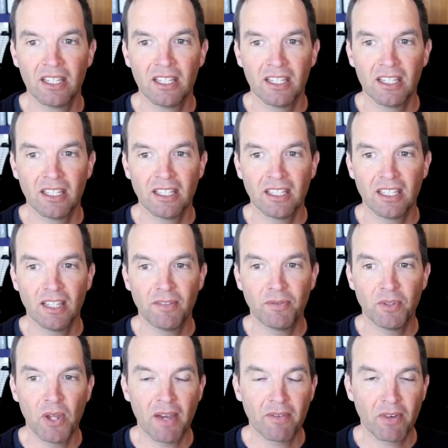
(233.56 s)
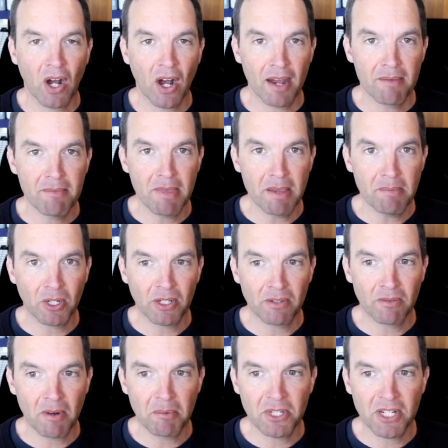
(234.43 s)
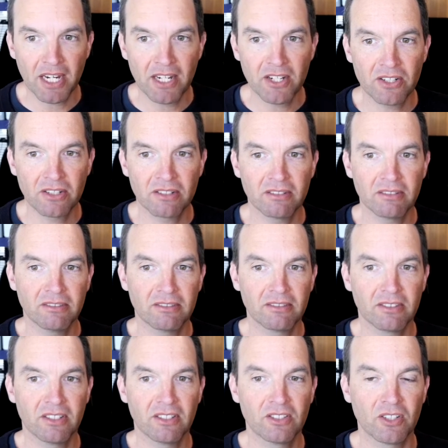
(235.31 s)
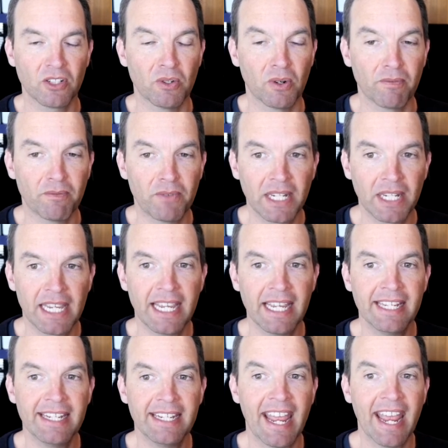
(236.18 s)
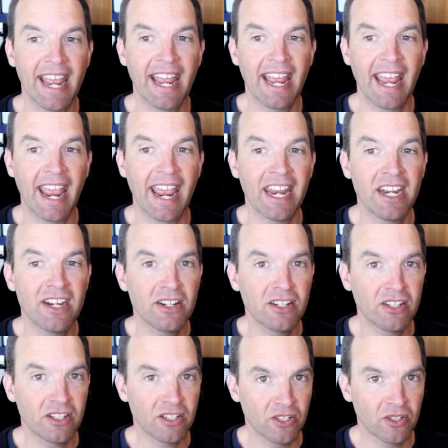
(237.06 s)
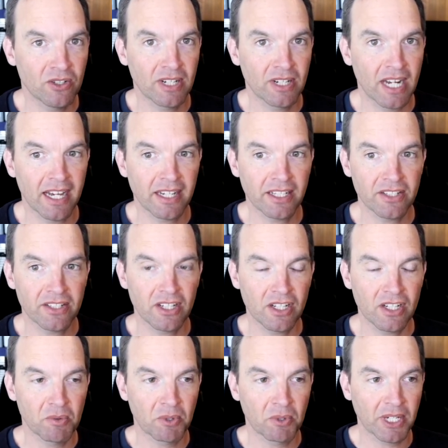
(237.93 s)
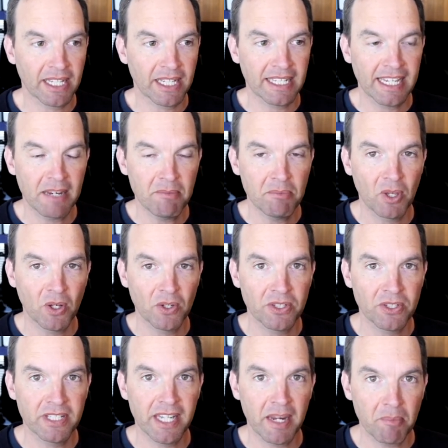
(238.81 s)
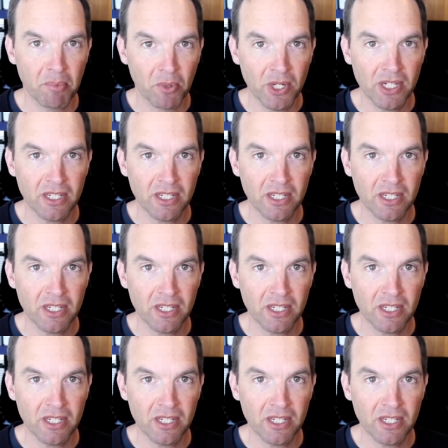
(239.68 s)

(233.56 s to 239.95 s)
If you have a high meat body reputation, so you're a figurehead and you're an artist and you want to keep those separate,